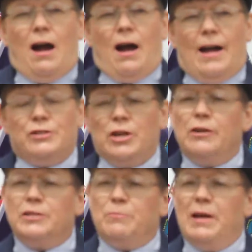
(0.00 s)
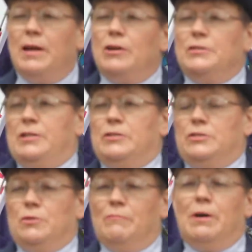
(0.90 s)
I cherish my
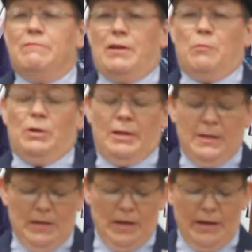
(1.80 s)
heritage of my family,